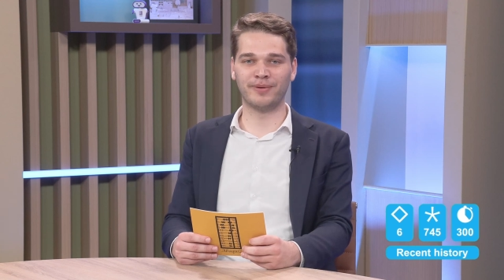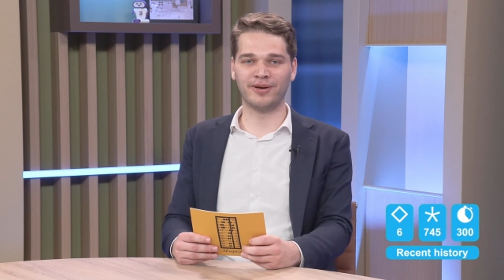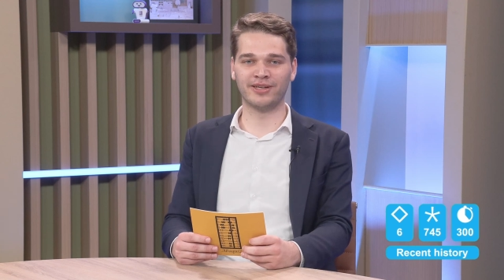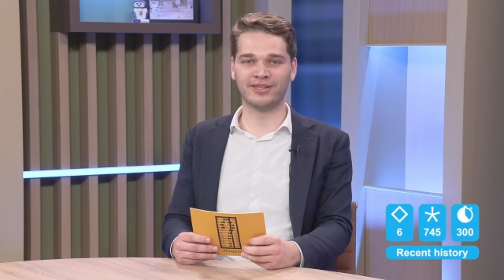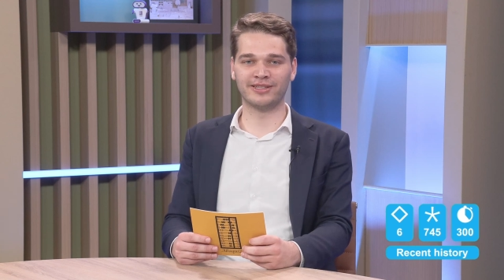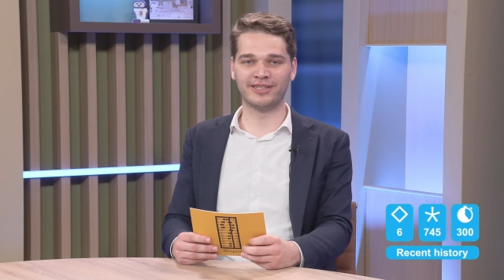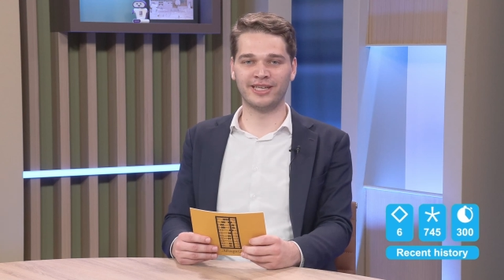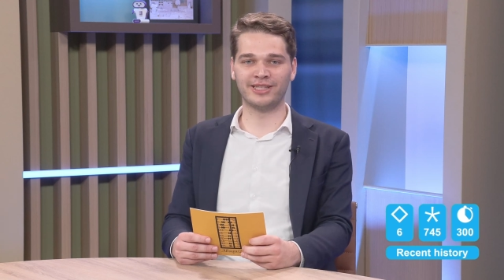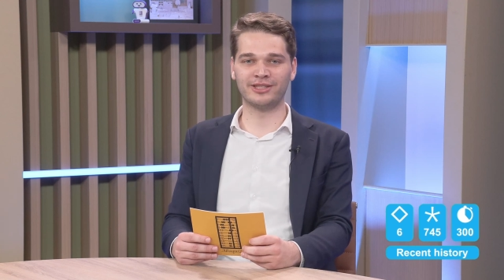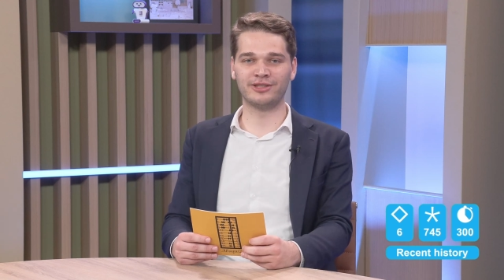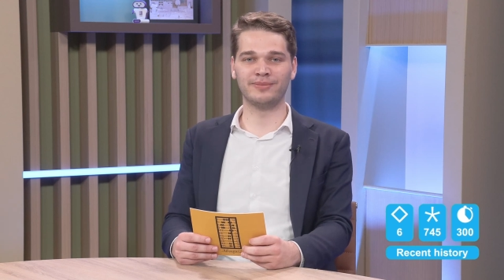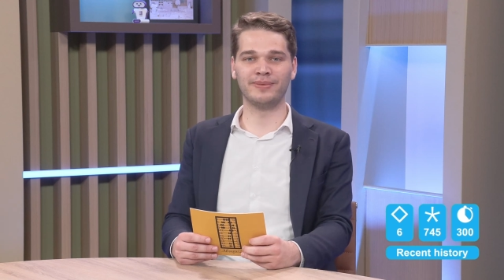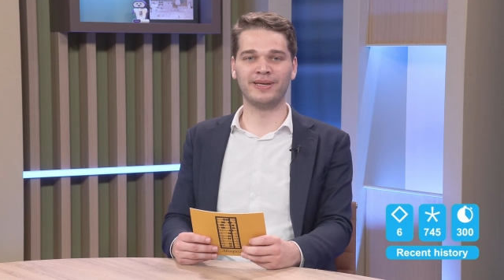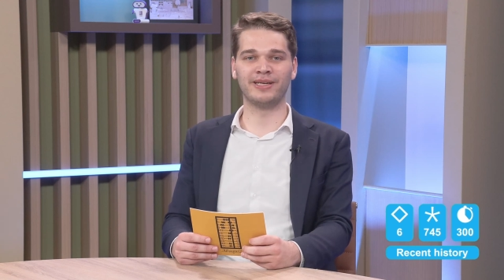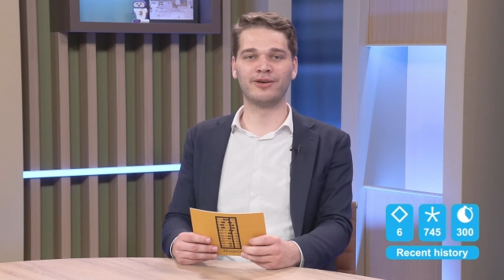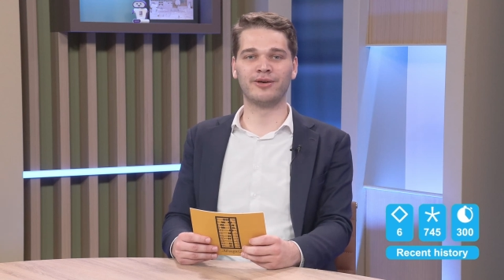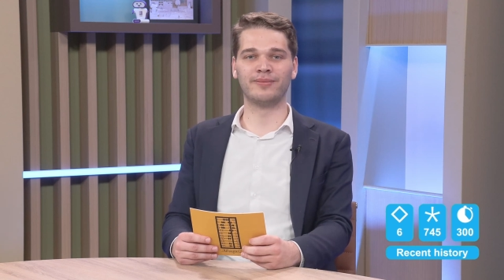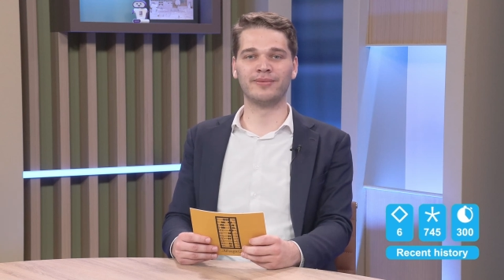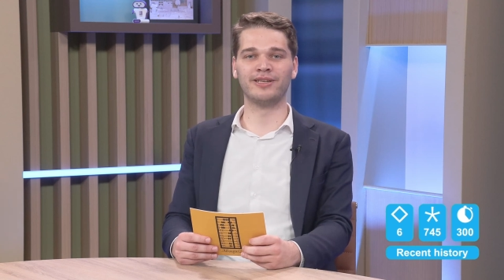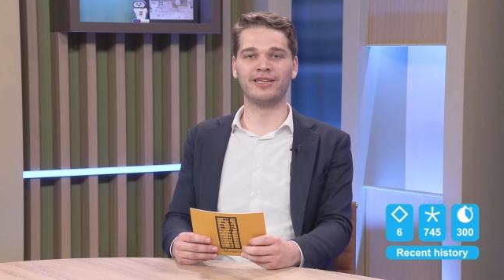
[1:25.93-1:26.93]
politics to
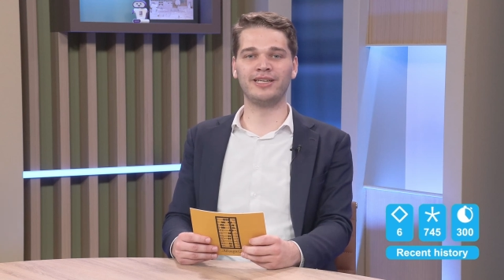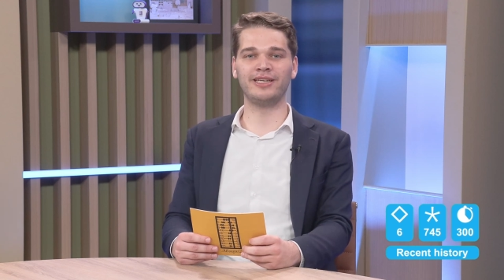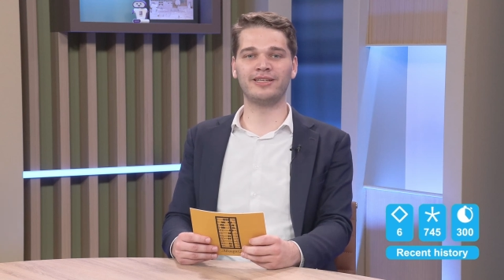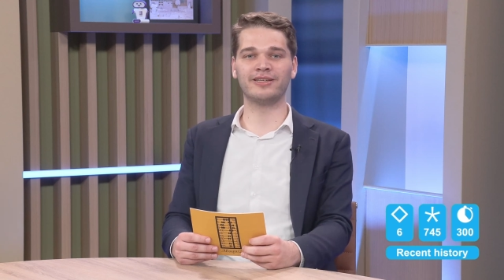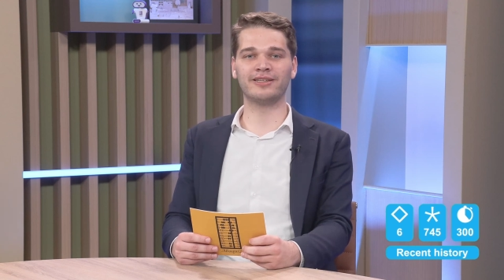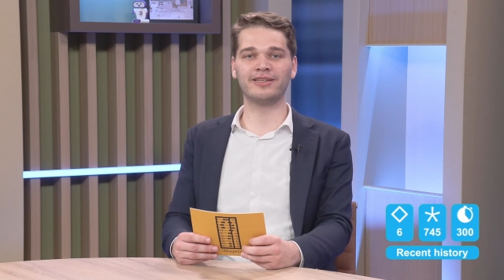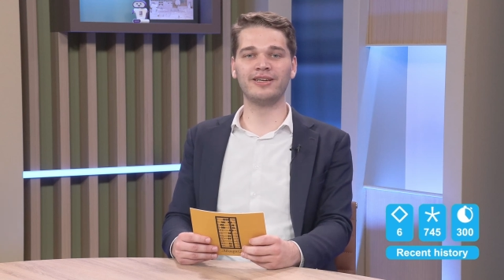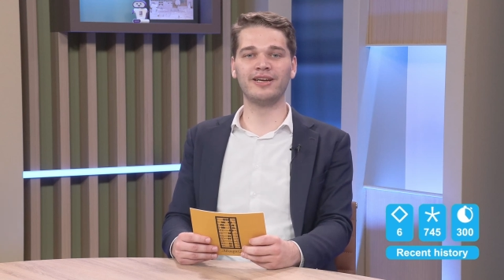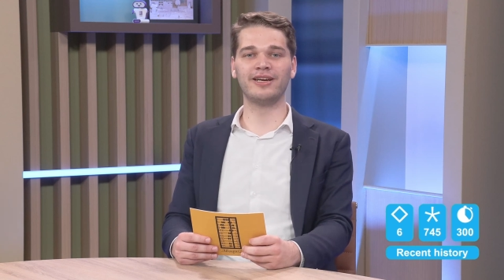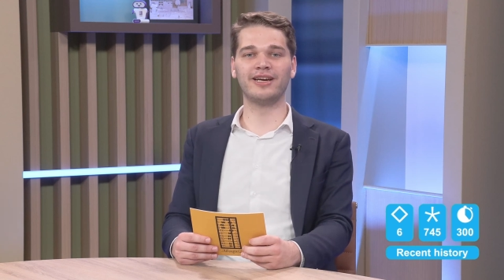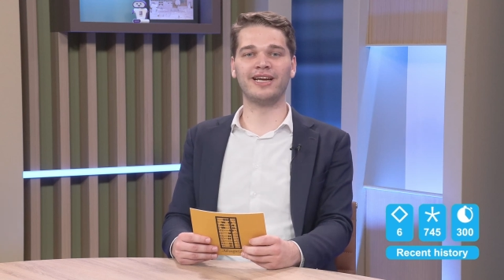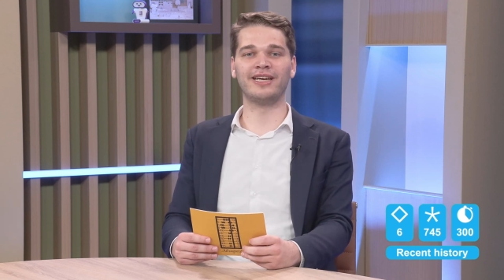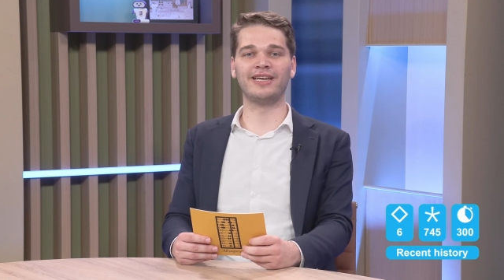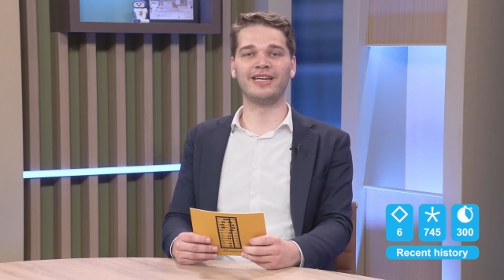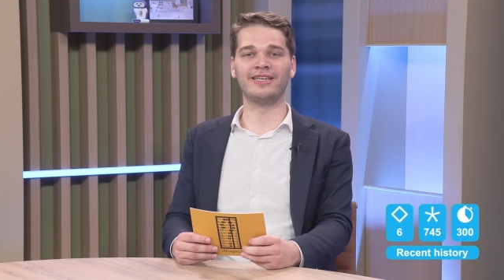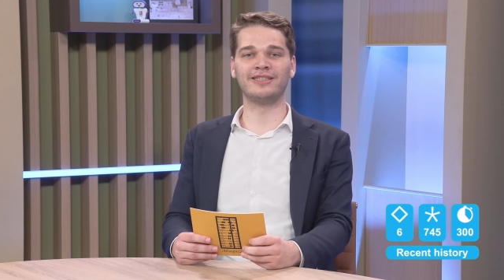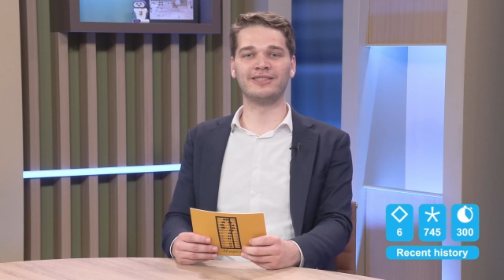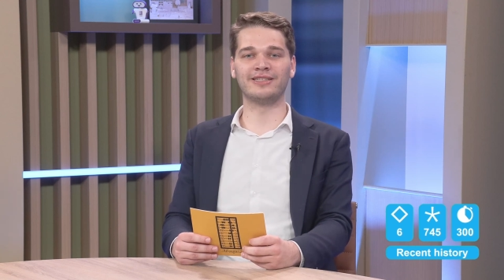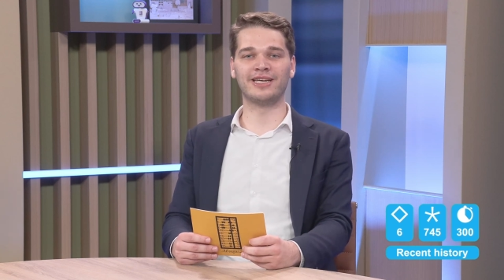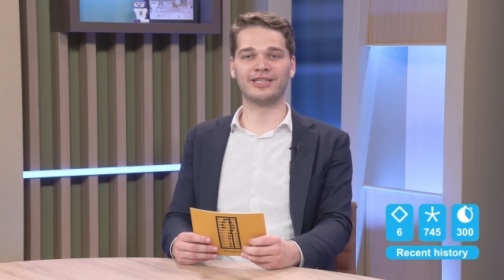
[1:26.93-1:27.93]
become a leader in
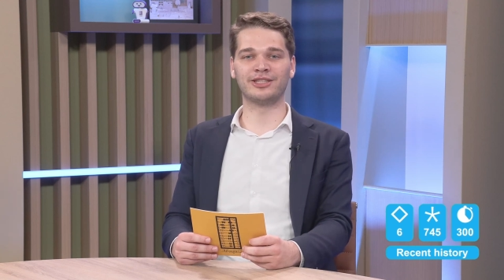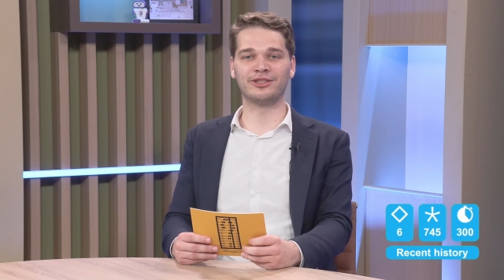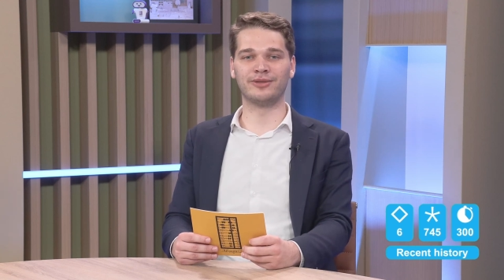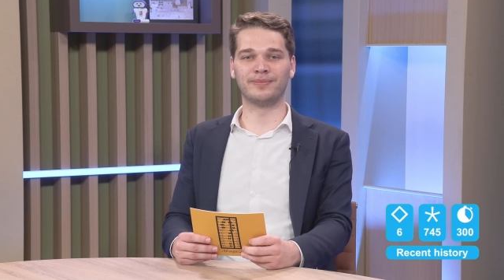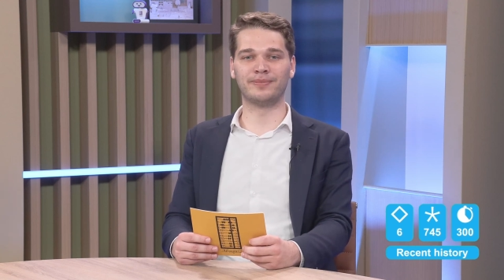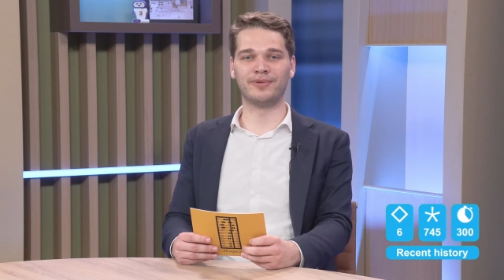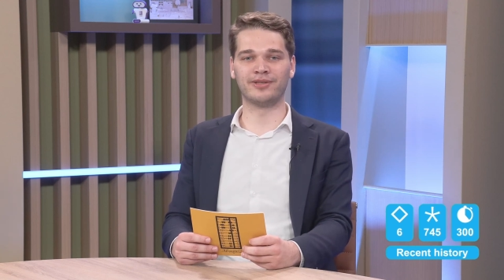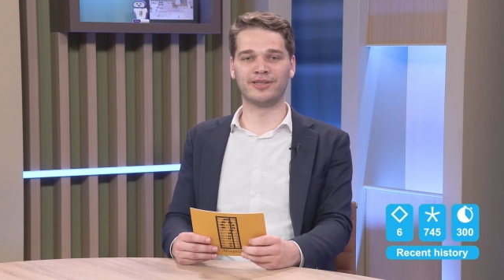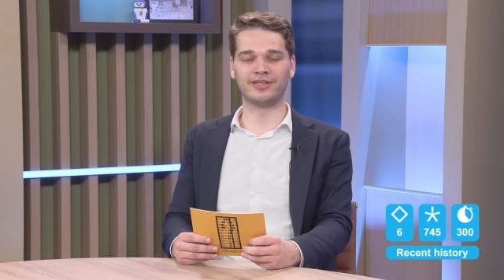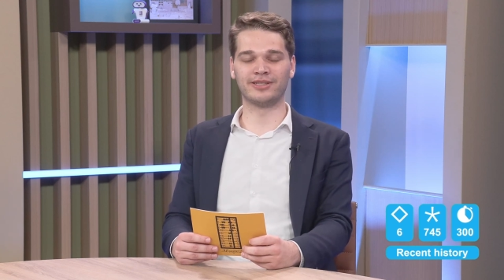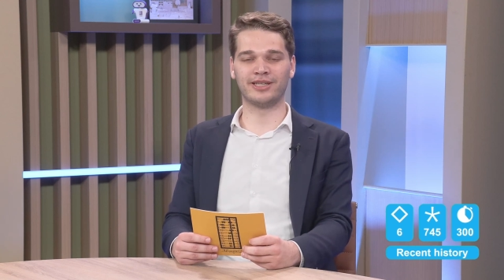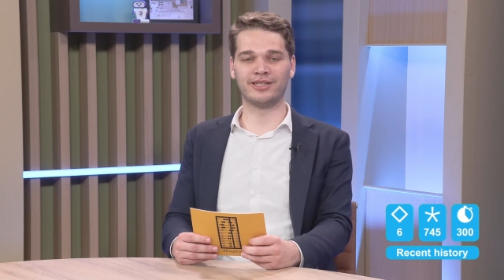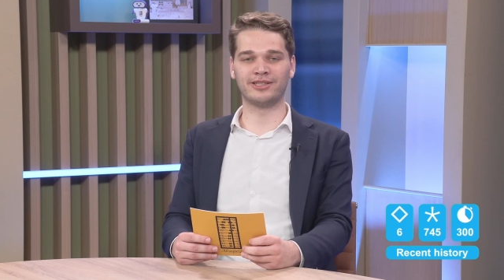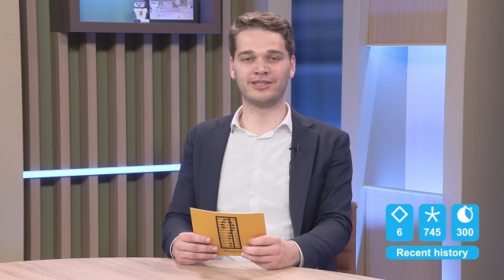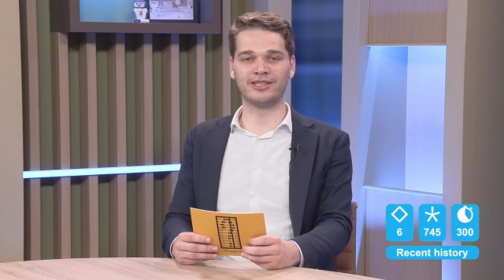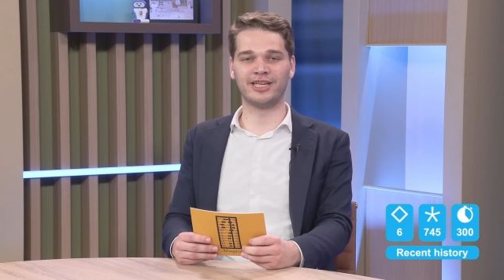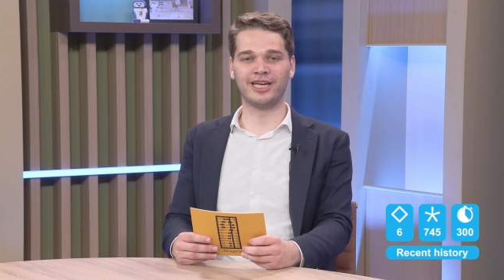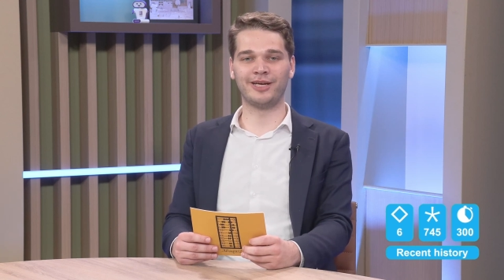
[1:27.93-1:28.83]
international politics,